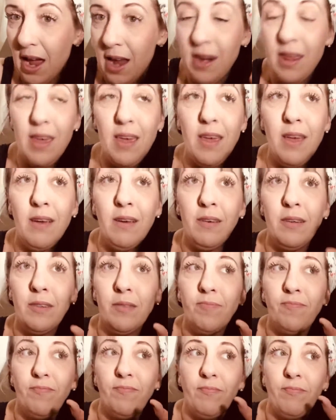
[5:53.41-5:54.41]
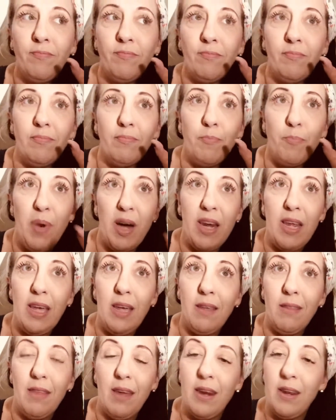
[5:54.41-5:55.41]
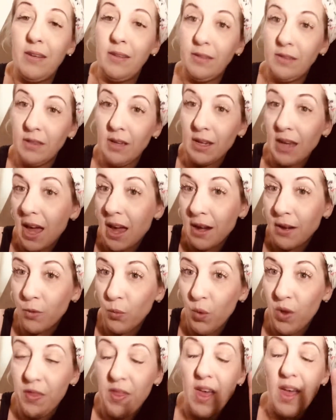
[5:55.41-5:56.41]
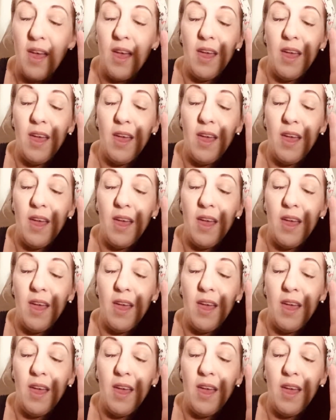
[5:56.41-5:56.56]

anybody that is, again, with